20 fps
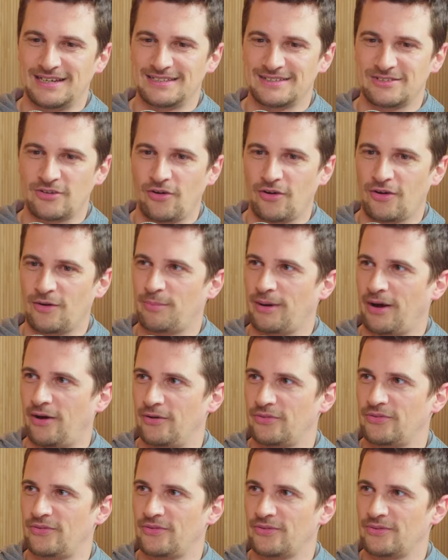talk
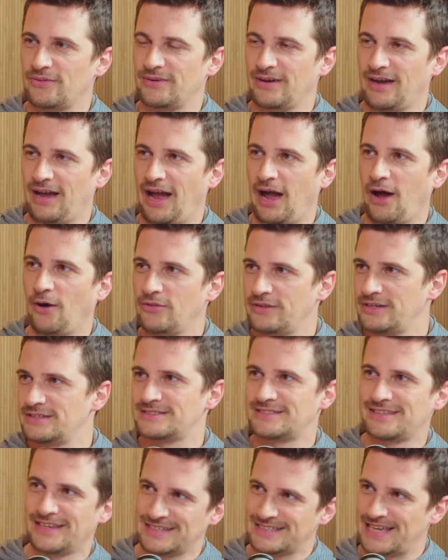about how these
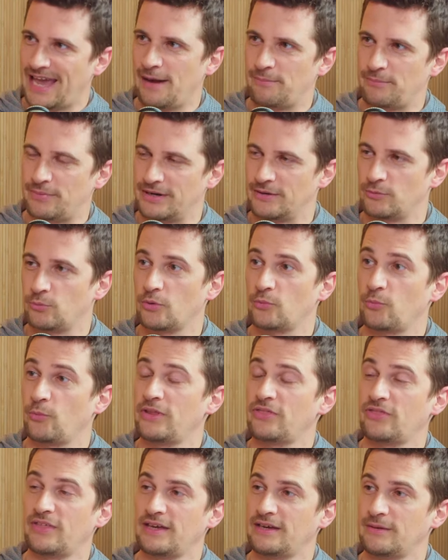things happen and what we
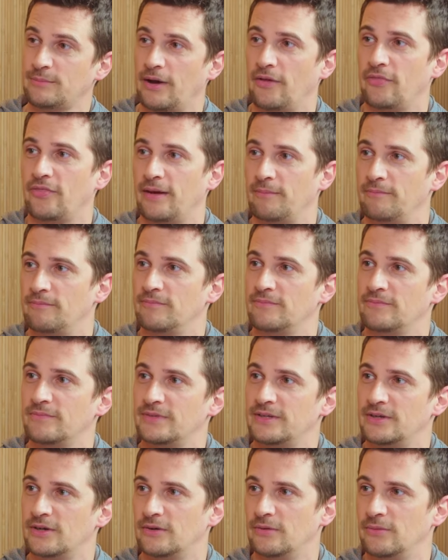think about them
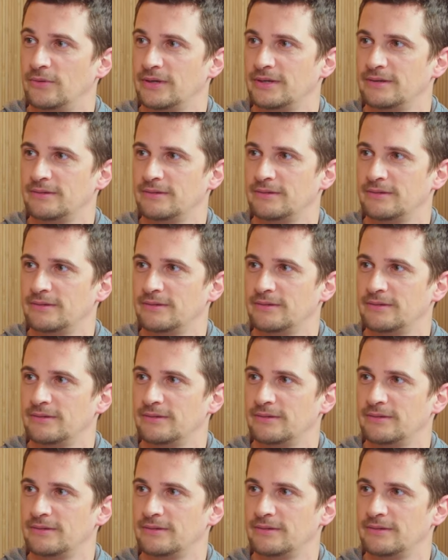you know yeah, we